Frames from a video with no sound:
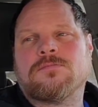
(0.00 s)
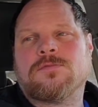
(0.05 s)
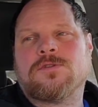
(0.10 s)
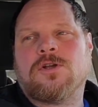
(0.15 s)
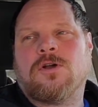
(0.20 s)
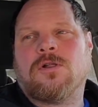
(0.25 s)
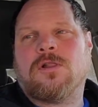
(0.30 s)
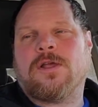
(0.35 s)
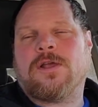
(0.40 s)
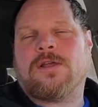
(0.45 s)

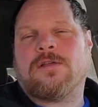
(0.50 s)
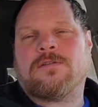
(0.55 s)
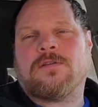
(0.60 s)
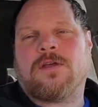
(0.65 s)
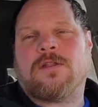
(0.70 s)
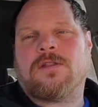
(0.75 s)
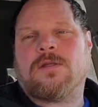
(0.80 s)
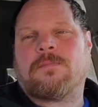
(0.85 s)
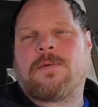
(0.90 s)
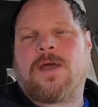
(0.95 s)
Like I
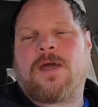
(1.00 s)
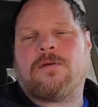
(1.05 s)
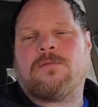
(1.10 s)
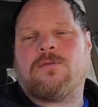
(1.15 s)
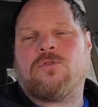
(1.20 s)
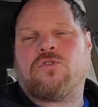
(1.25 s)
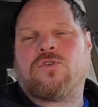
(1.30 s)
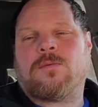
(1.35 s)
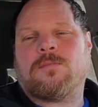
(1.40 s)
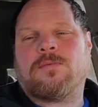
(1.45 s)
said, the
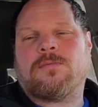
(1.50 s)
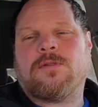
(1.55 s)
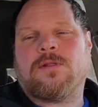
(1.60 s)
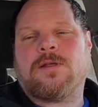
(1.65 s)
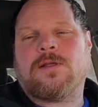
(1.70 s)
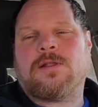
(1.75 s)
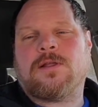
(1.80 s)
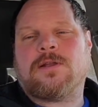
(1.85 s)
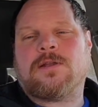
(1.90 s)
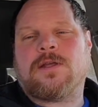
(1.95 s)
battery was
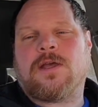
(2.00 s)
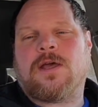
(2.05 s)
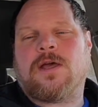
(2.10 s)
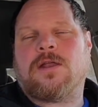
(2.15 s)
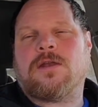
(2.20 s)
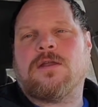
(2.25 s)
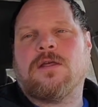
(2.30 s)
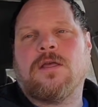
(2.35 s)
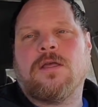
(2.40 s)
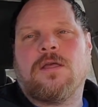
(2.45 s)
completely
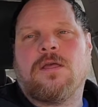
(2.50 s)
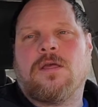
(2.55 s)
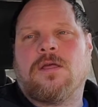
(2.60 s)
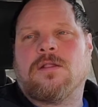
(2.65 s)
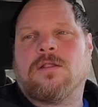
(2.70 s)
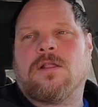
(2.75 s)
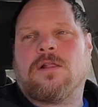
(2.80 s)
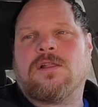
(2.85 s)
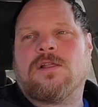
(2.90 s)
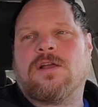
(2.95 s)
dead.
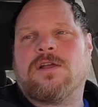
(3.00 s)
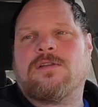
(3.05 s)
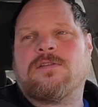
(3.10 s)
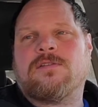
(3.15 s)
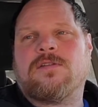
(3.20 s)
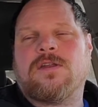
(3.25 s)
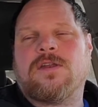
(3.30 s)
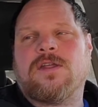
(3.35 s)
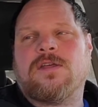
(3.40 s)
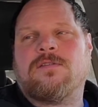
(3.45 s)
The
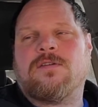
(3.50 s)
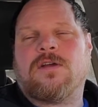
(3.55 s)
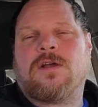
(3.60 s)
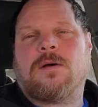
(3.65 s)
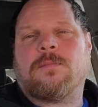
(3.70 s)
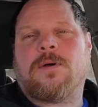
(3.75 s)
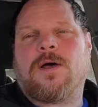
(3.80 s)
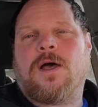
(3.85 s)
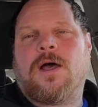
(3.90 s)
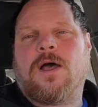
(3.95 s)
lights didn't even
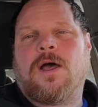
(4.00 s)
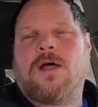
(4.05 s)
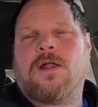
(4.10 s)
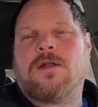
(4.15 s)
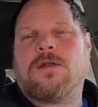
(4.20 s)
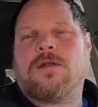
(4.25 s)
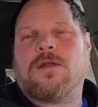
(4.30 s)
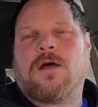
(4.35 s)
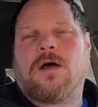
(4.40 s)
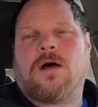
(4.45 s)
come
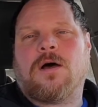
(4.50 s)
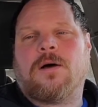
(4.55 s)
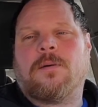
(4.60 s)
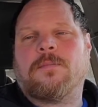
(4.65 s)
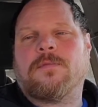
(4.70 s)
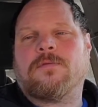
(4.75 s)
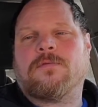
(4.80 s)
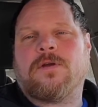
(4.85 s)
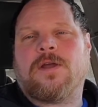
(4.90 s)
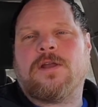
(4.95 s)
on.
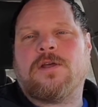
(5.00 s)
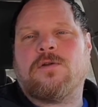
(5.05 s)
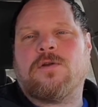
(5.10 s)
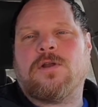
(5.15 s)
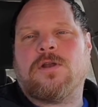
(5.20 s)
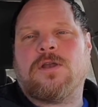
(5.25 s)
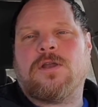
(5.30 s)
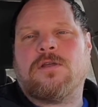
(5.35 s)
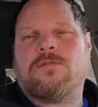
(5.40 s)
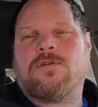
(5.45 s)
The radio
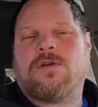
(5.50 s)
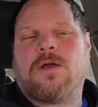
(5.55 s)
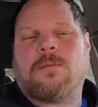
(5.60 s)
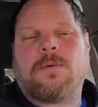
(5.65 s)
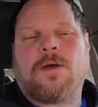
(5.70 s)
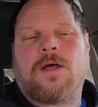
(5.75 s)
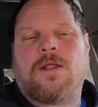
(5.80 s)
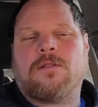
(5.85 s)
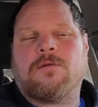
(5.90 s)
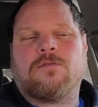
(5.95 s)
didn't even come
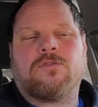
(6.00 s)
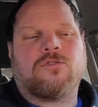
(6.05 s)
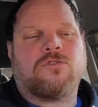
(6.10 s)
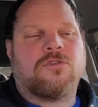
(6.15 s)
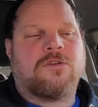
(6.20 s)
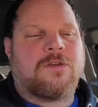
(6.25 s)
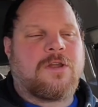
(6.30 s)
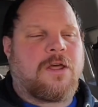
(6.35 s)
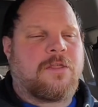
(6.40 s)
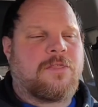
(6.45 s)
on. There was
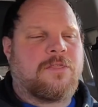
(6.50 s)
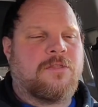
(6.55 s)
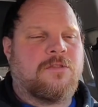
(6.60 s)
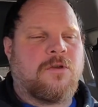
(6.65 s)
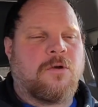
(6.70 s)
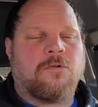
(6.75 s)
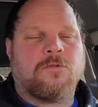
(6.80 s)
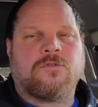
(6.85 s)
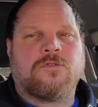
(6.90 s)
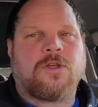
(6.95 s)

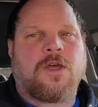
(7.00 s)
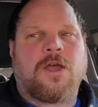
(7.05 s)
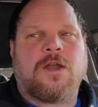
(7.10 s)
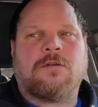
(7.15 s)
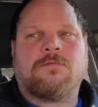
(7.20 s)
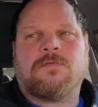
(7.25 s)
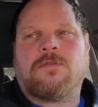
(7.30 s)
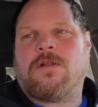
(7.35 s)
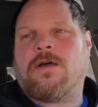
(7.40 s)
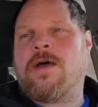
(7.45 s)
no
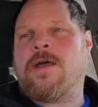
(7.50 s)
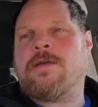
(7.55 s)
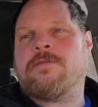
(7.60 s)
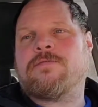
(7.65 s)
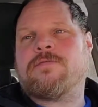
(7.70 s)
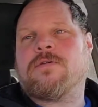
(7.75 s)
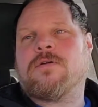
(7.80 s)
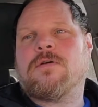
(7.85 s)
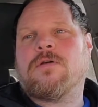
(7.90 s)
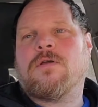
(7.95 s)
sign of
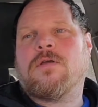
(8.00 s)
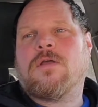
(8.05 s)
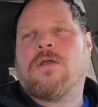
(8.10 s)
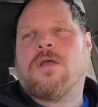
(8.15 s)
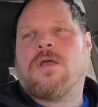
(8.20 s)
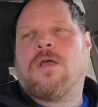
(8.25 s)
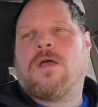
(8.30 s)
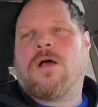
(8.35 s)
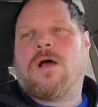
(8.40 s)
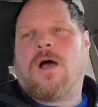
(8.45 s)
life.
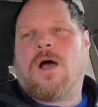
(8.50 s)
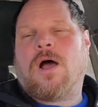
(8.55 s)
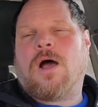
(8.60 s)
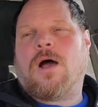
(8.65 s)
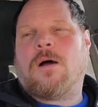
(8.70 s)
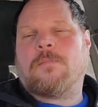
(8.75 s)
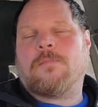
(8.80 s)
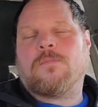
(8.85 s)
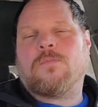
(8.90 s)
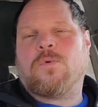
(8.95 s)

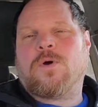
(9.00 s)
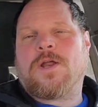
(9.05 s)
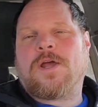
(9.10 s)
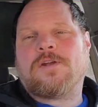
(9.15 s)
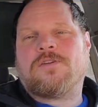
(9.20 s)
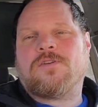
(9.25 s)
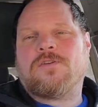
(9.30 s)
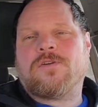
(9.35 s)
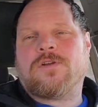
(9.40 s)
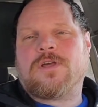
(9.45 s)
When
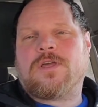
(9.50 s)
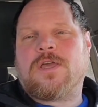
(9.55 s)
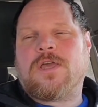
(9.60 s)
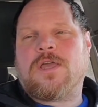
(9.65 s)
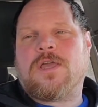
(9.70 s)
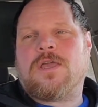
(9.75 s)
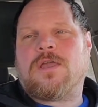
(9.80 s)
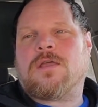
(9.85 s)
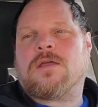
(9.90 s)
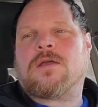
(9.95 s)
I turned the
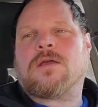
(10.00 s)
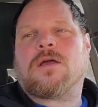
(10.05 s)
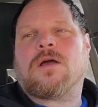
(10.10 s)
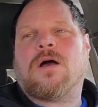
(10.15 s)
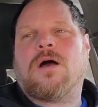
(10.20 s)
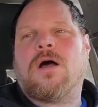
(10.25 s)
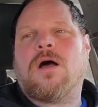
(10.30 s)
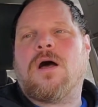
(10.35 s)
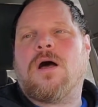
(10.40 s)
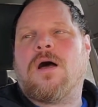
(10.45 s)
key,
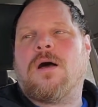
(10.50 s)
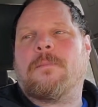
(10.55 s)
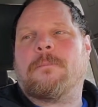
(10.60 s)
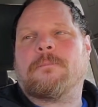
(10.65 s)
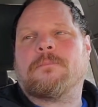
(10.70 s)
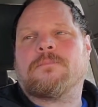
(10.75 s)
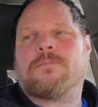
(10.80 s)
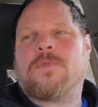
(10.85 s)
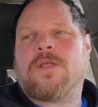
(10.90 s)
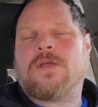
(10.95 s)

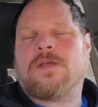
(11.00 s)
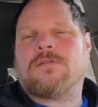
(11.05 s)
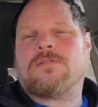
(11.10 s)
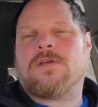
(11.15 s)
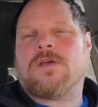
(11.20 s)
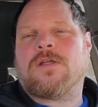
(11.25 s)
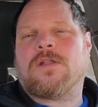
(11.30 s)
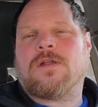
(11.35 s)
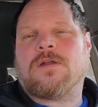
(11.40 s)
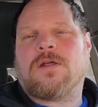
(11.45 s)
like I
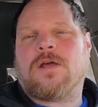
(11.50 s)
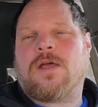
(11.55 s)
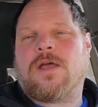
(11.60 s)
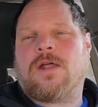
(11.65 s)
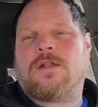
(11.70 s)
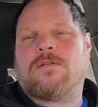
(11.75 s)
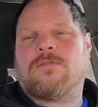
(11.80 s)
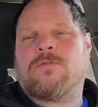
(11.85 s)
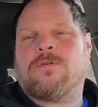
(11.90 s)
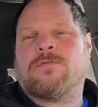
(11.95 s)
said, I
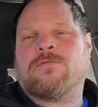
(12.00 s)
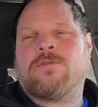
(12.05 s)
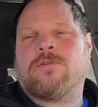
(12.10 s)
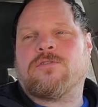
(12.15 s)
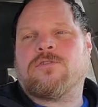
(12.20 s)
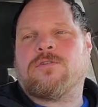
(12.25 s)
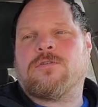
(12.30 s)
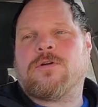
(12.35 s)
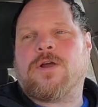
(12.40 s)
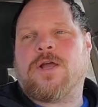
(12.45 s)
had the
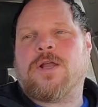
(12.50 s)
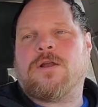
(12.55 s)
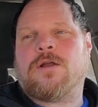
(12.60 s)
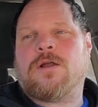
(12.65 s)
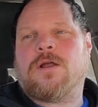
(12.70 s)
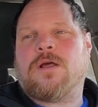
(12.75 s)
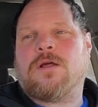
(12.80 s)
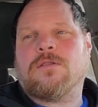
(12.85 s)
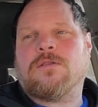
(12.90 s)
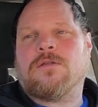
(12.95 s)
refrigerator.